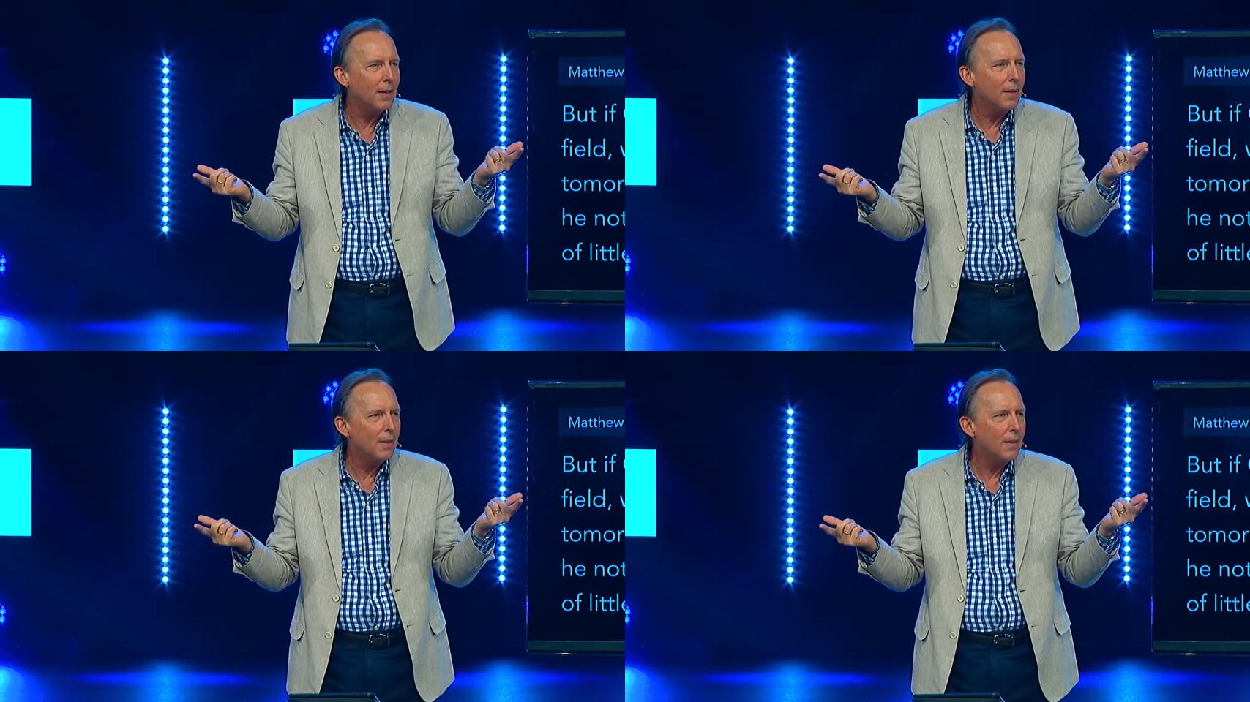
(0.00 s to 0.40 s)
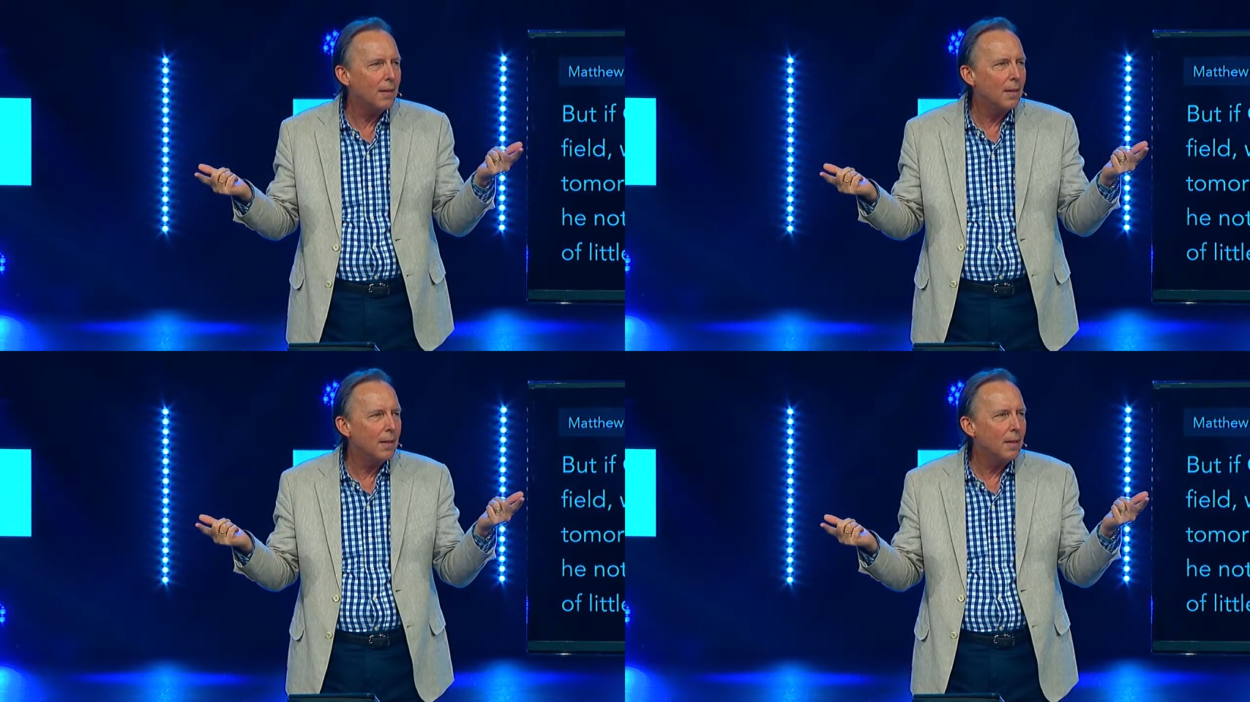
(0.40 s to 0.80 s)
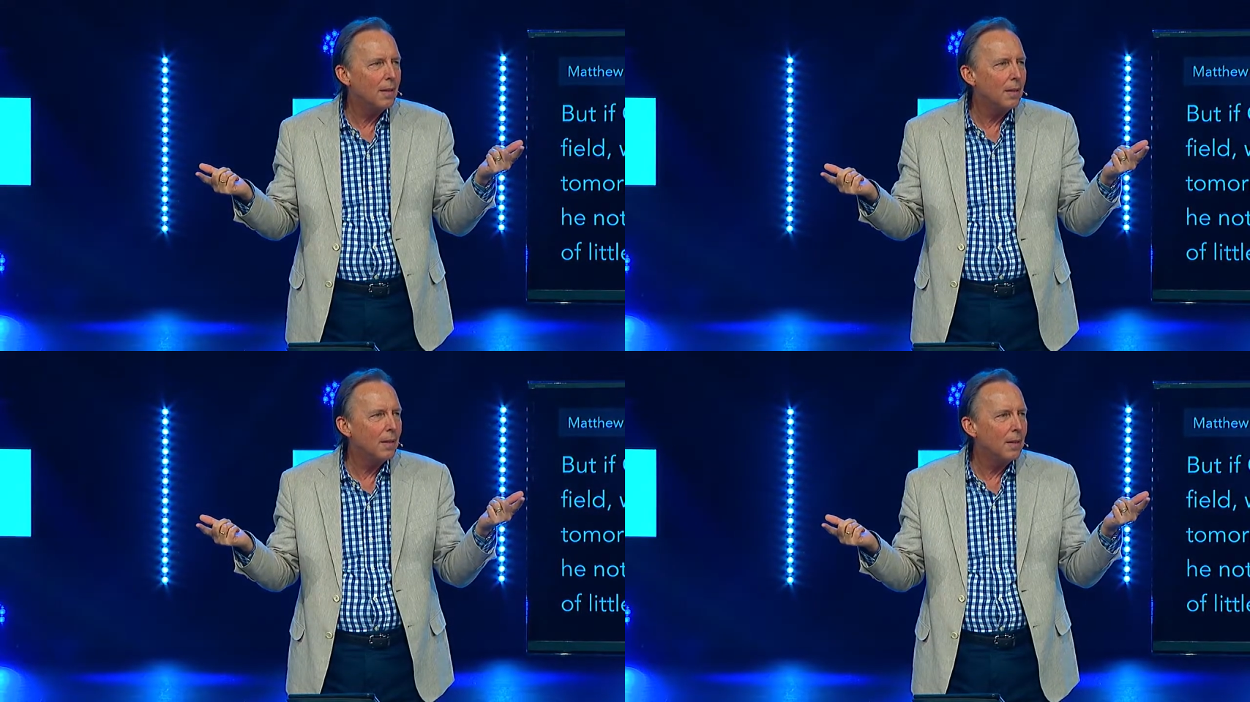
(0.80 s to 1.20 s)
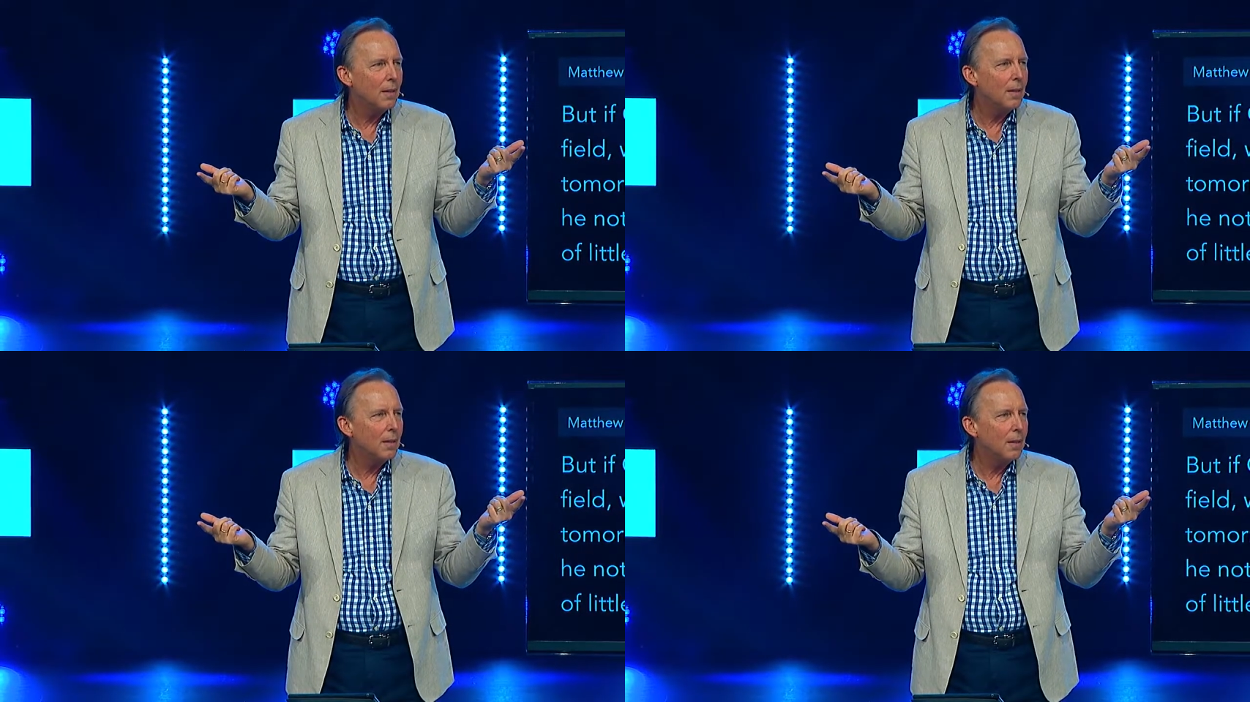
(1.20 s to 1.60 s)

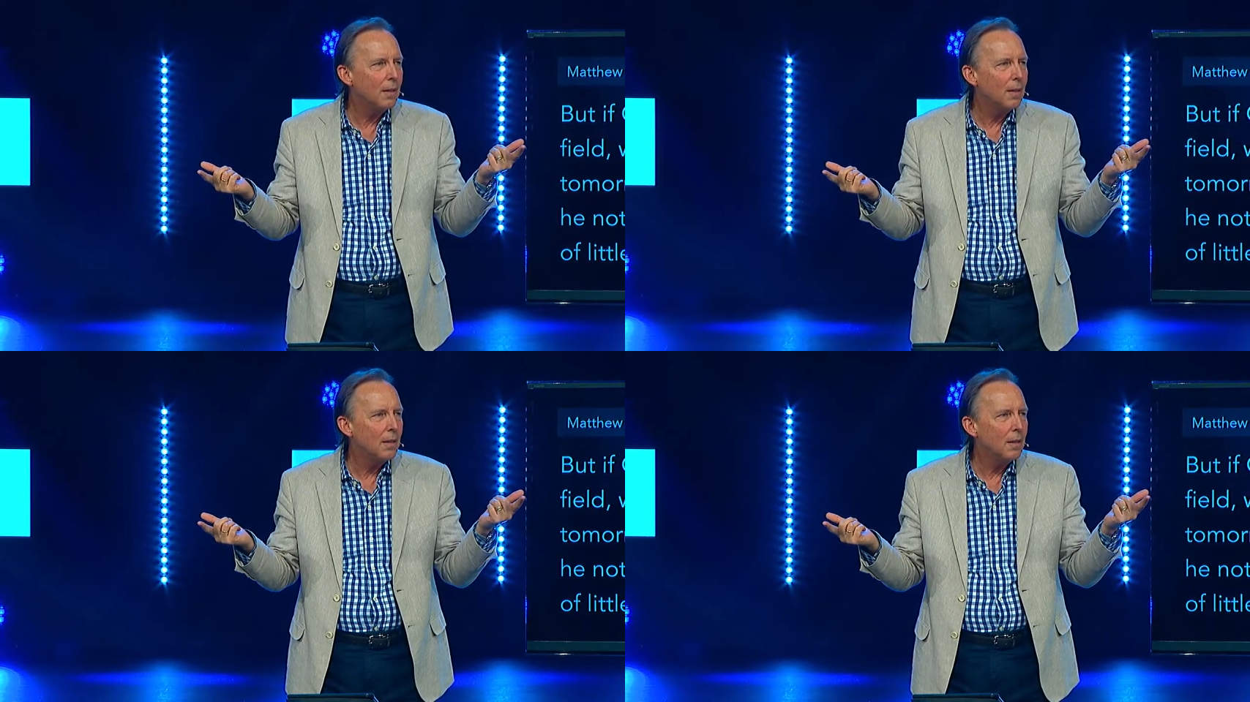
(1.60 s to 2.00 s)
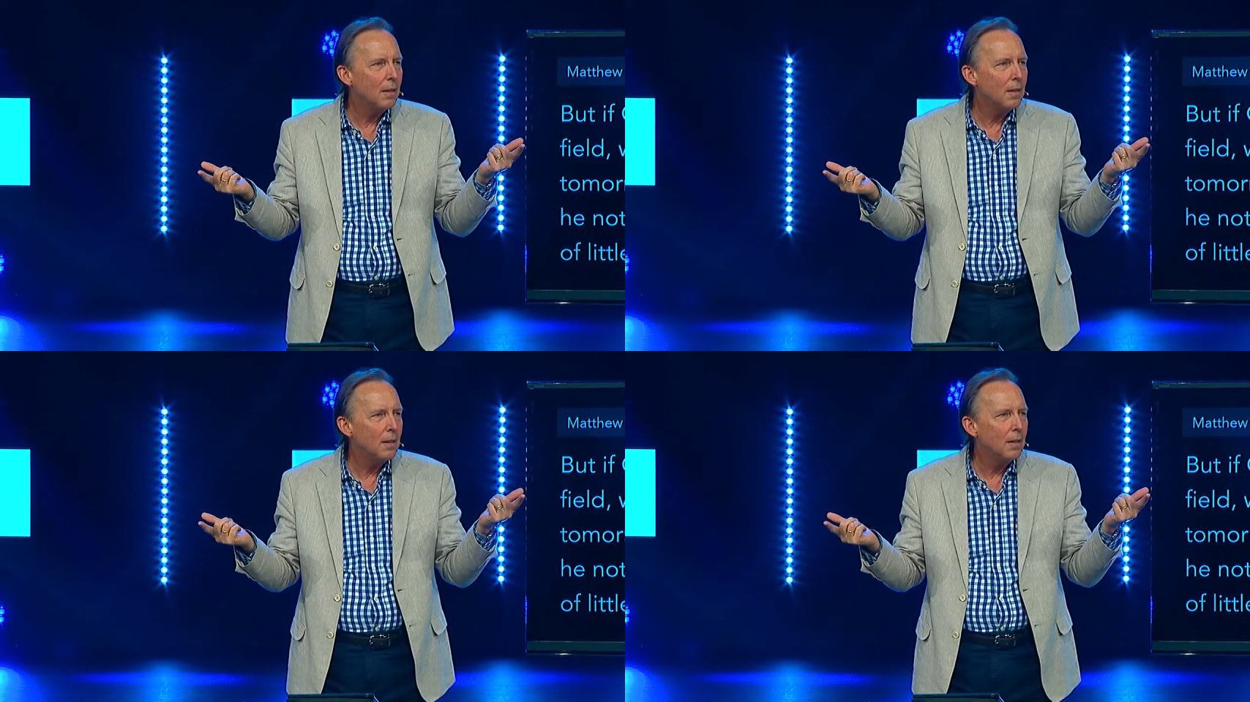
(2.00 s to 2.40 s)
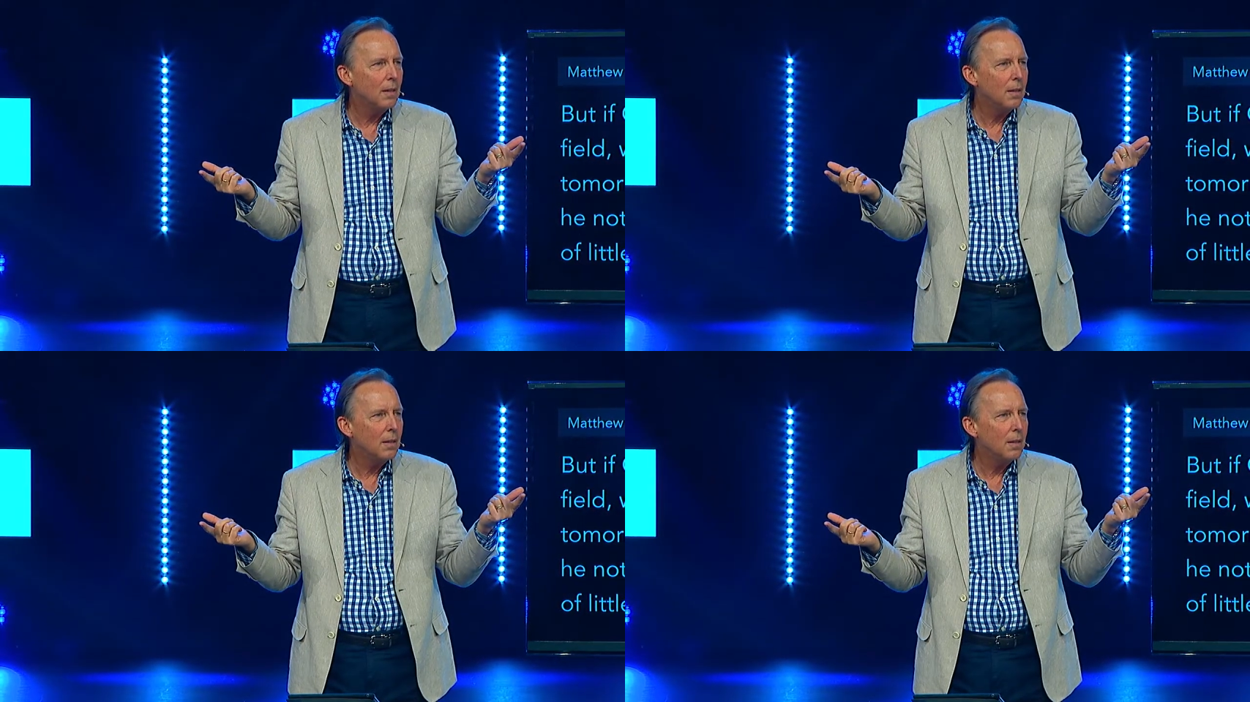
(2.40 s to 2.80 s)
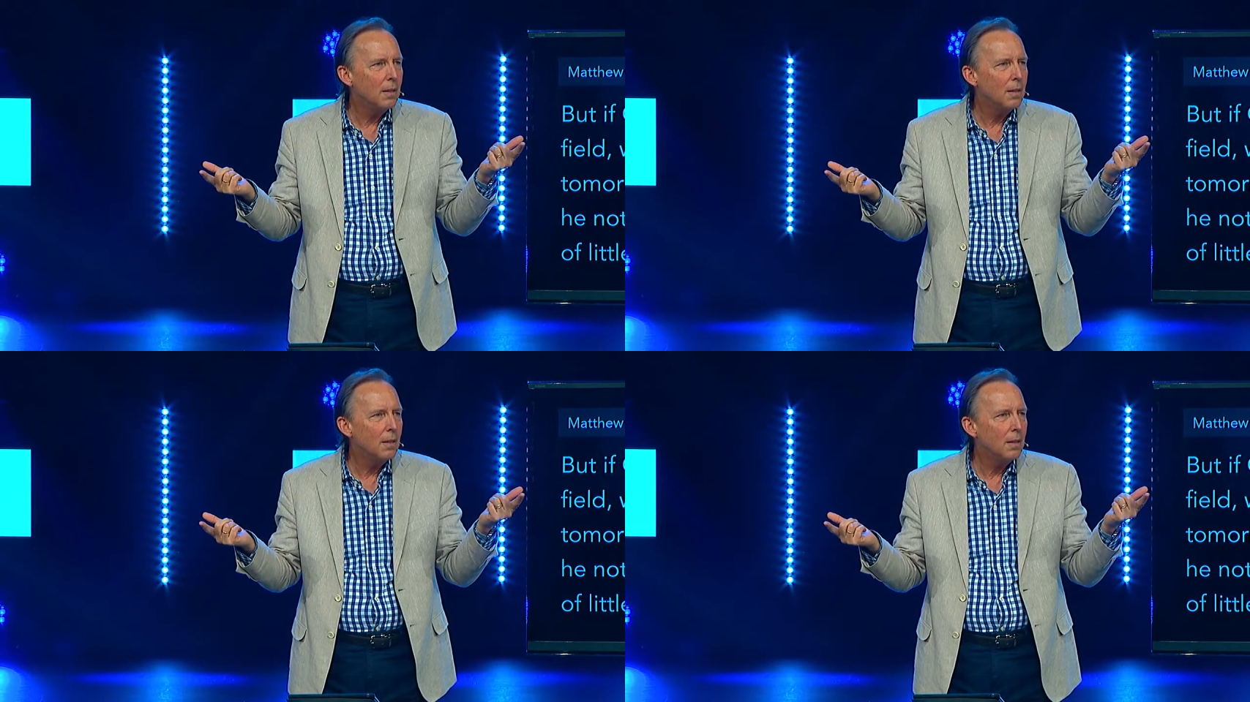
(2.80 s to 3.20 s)

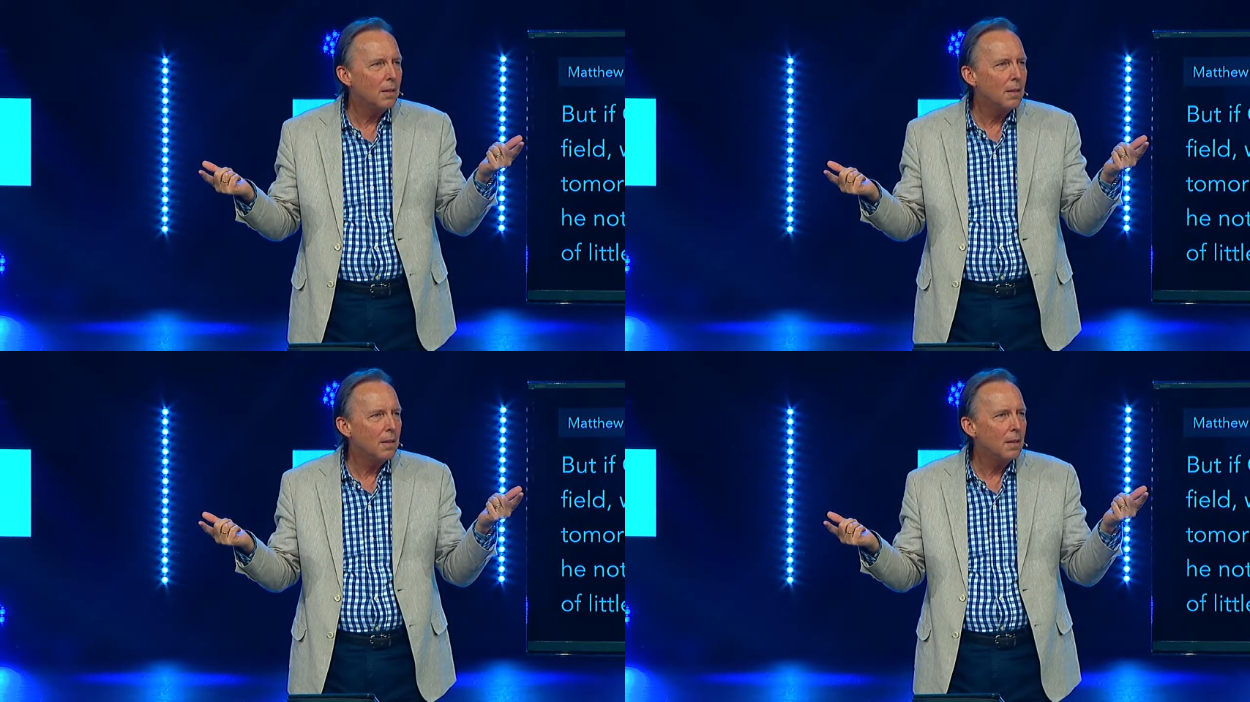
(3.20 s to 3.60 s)
Nothing is said.